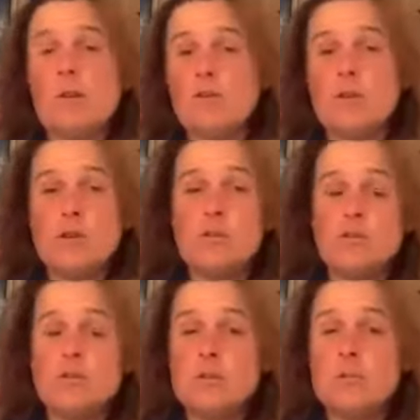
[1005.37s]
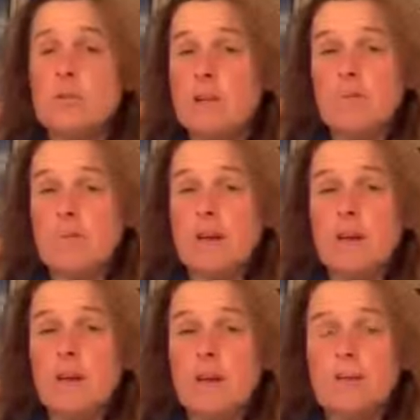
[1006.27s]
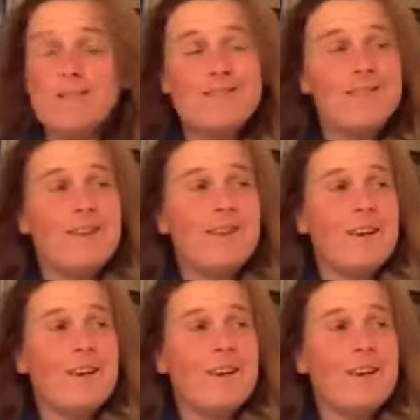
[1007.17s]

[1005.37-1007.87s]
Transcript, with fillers: a lot of those horses would leave my yard. So, yeah.